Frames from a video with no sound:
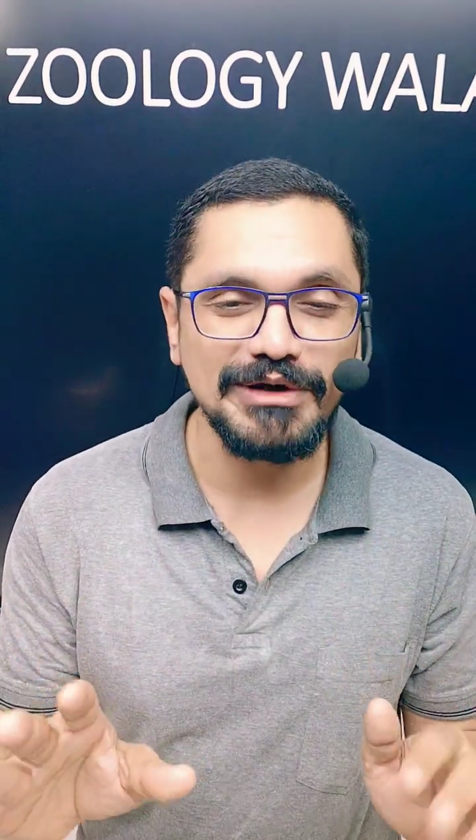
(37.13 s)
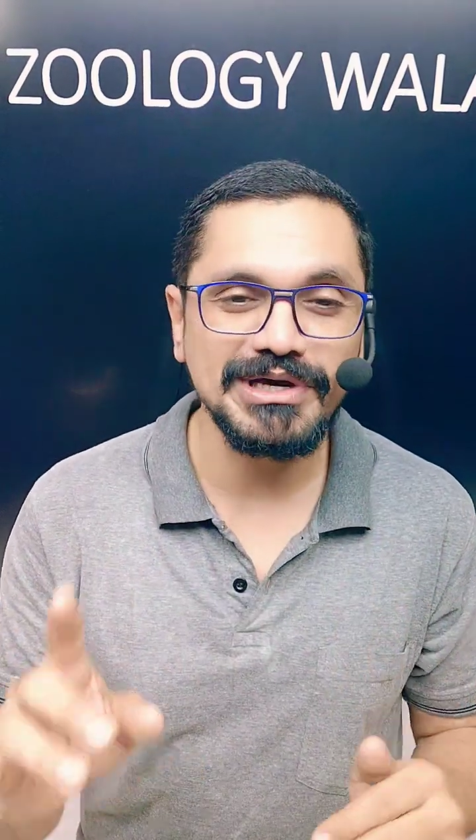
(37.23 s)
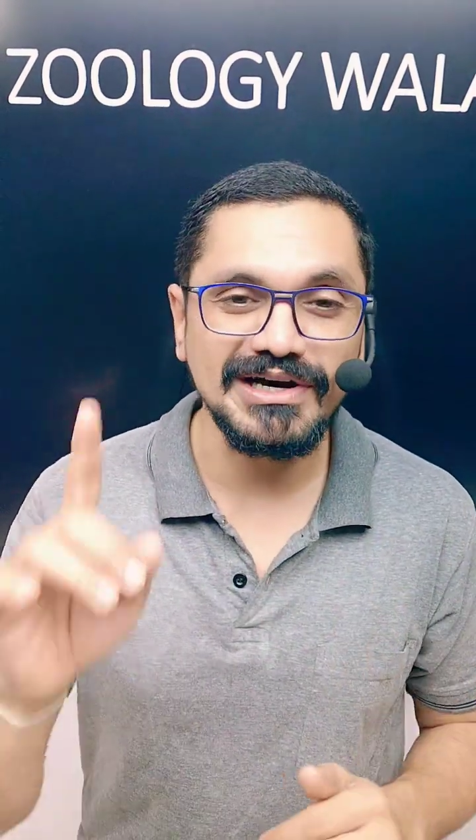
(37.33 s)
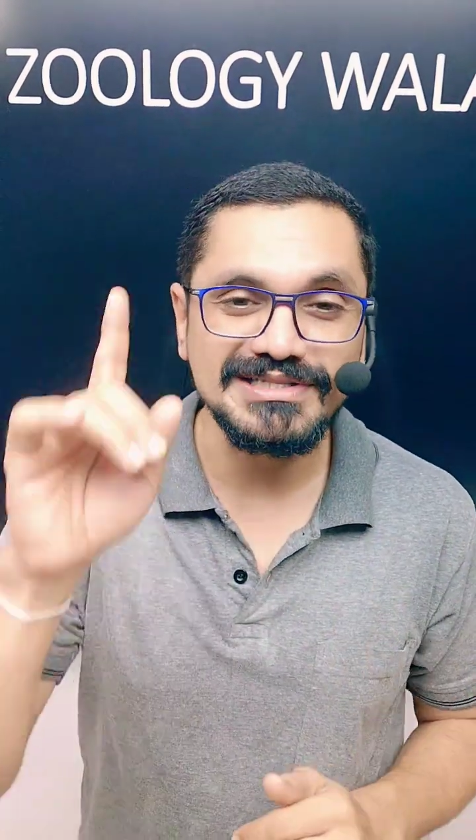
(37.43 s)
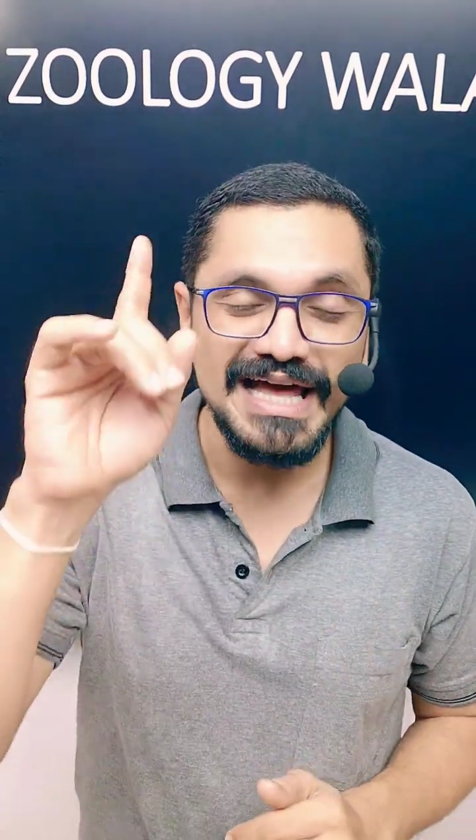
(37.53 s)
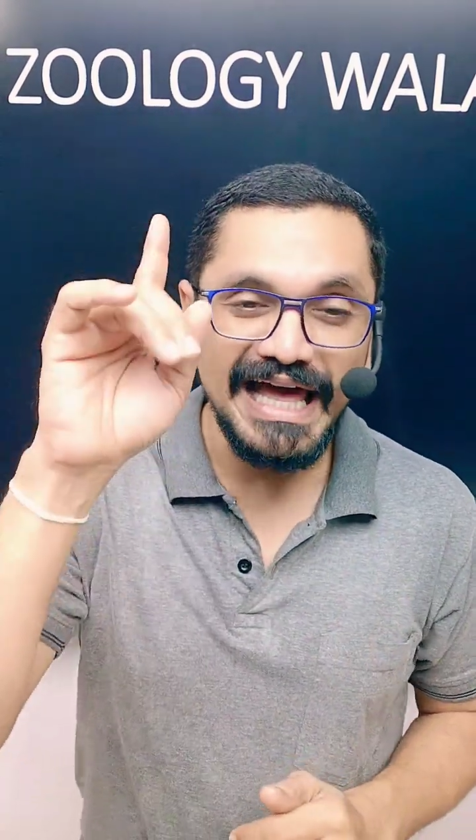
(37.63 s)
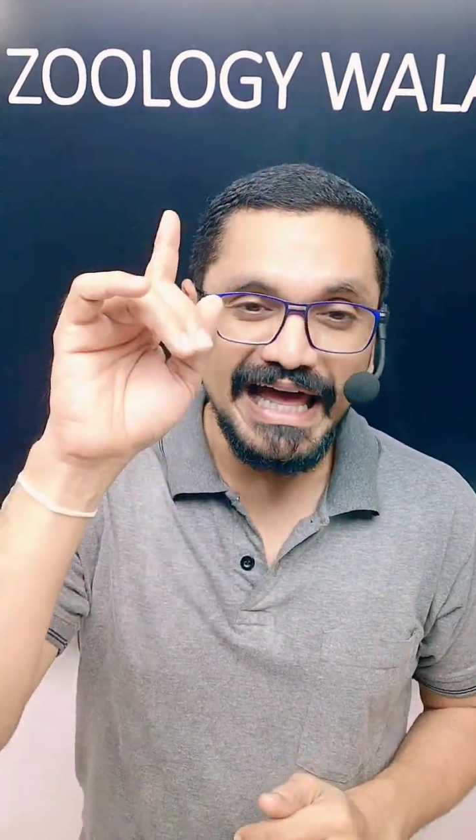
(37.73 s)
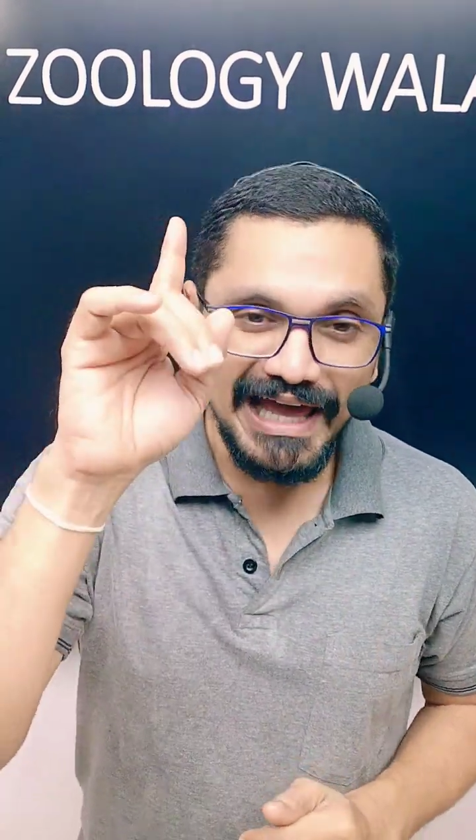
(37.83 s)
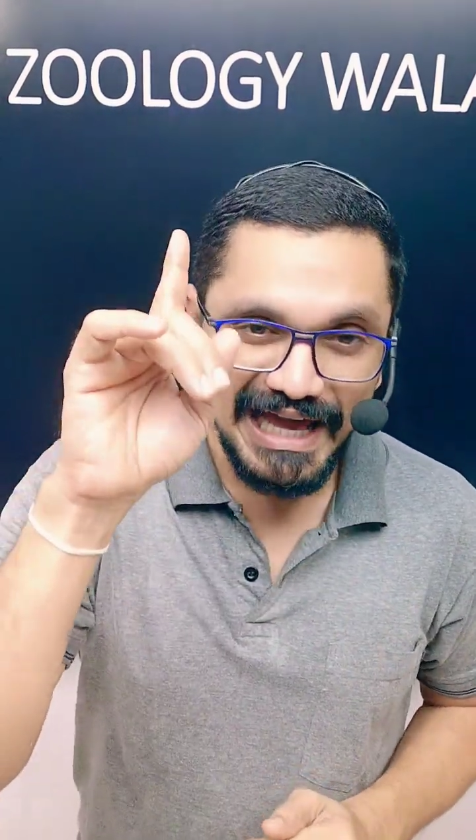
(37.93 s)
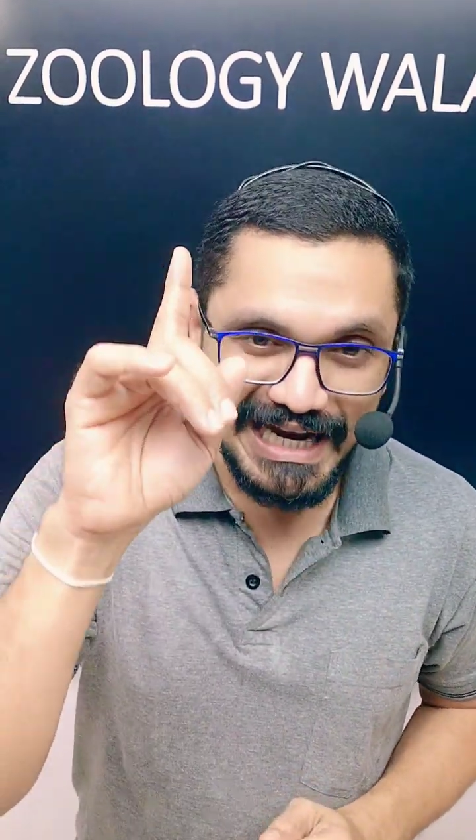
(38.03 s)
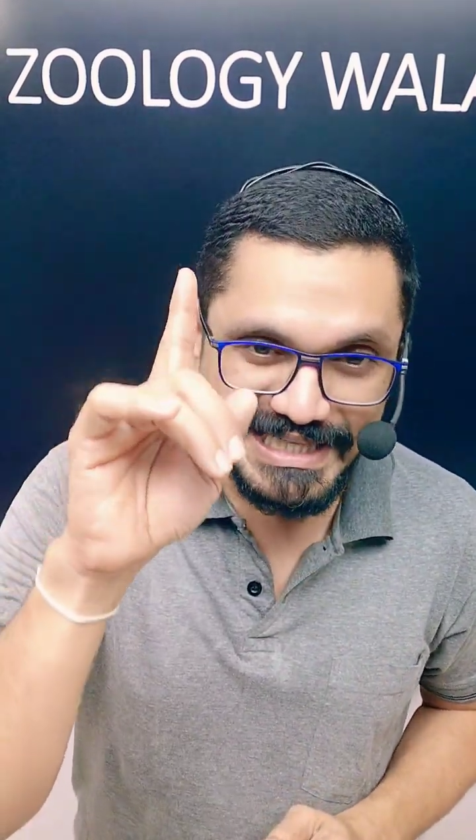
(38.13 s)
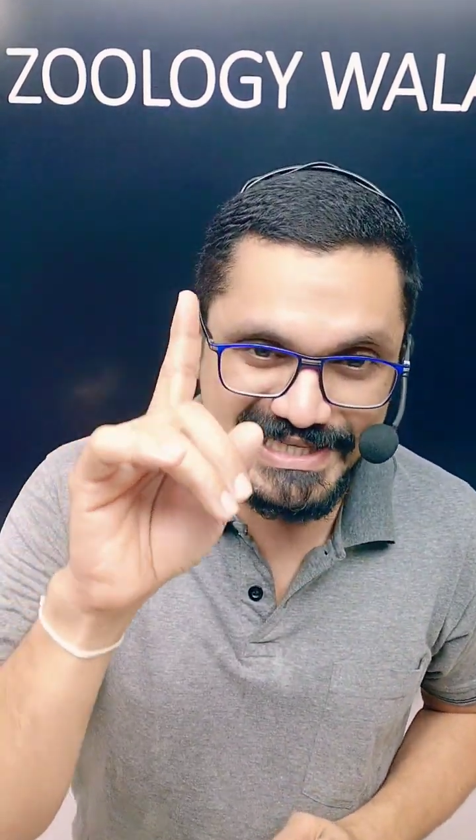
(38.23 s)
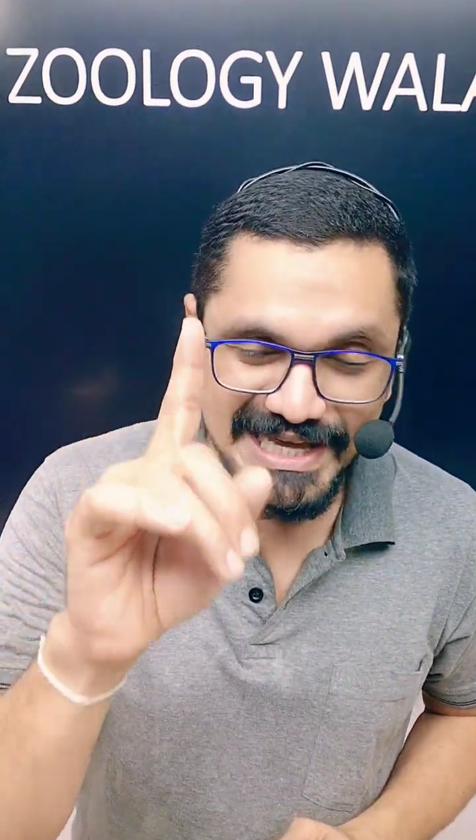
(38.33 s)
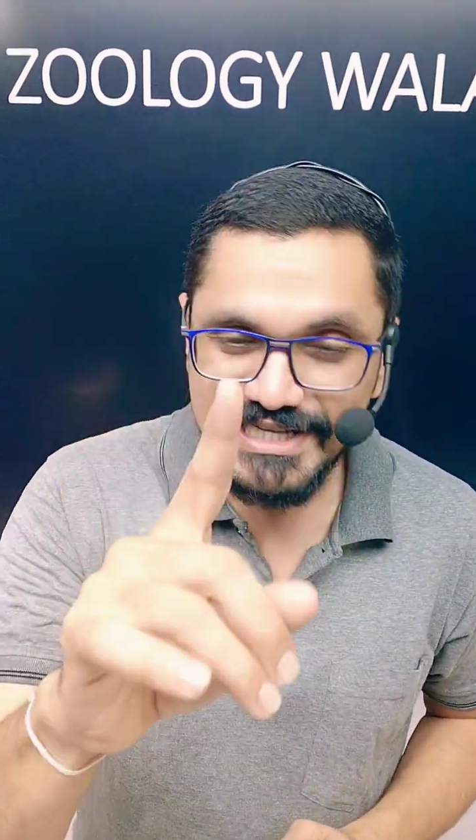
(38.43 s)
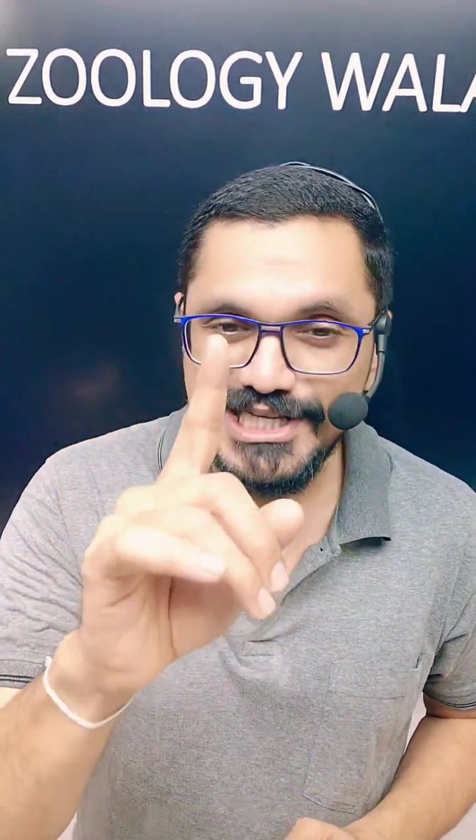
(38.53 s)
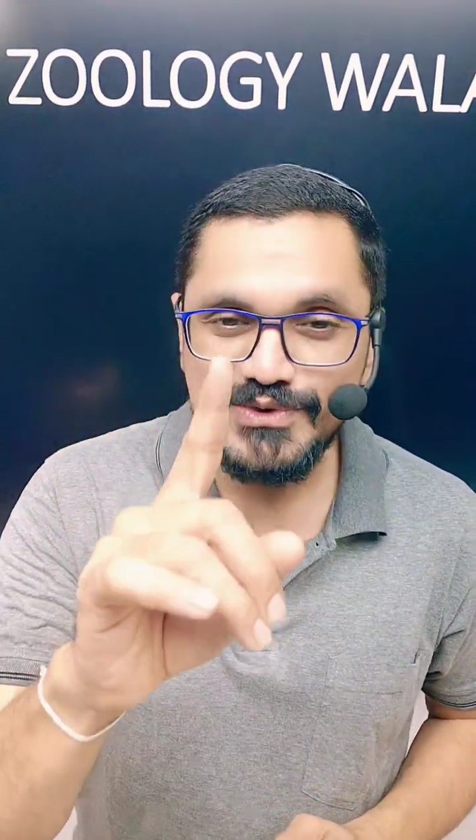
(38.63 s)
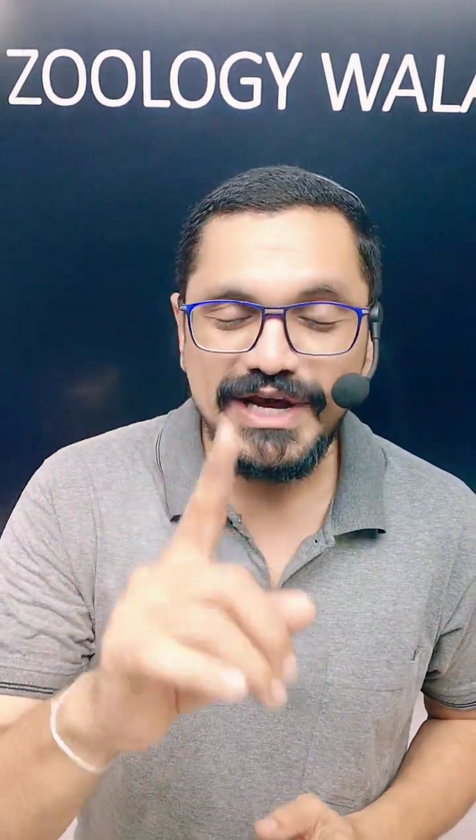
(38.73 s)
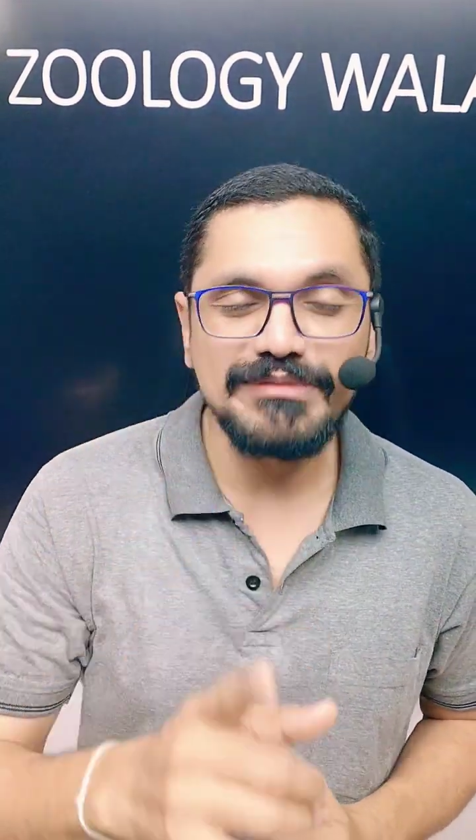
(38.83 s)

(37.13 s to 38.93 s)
Why? Because LH surge is